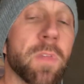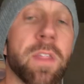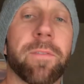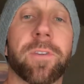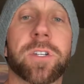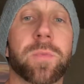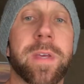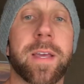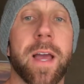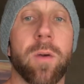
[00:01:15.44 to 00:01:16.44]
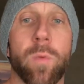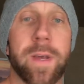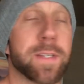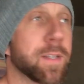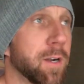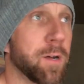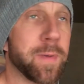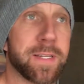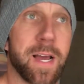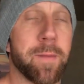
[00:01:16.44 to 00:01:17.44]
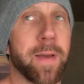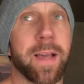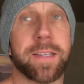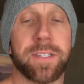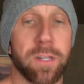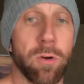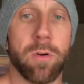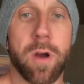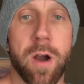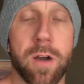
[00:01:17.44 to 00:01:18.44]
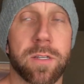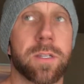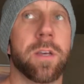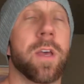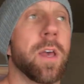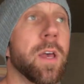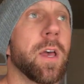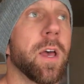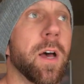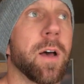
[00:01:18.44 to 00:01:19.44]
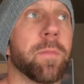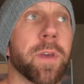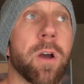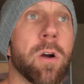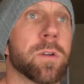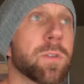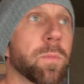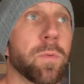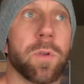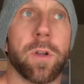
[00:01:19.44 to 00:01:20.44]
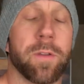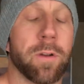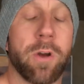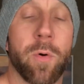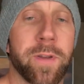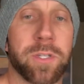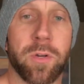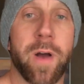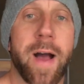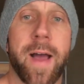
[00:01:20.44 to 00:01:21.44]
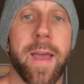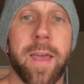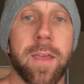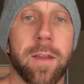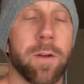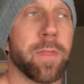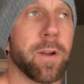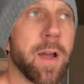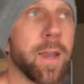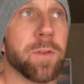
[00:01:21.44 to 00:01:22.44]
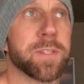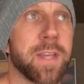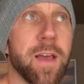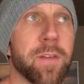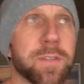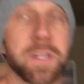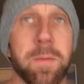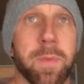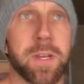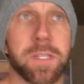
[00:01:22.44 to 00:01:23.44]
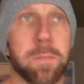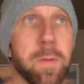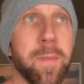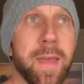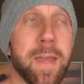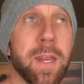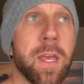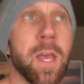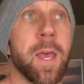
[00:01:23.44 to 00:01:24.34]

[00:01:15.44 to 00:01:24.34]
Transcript: the first week I wasted all my time. I got 0 cars. The cars they're going too high. You know, I don't see how there's any money to be made,